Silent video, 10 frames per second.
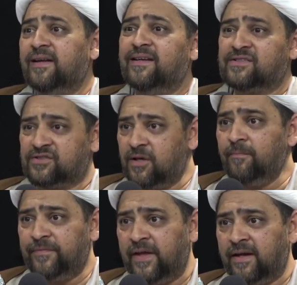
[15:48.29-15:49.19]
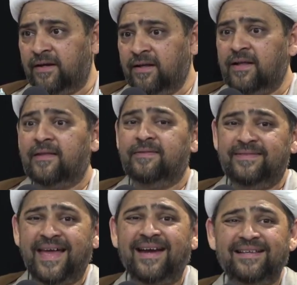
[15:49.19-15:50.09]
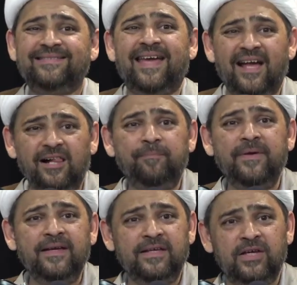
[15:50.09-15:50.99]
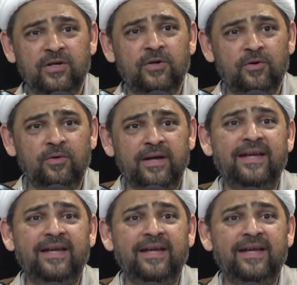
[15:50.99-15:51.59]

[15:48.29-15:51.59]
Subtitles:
is something that is helping you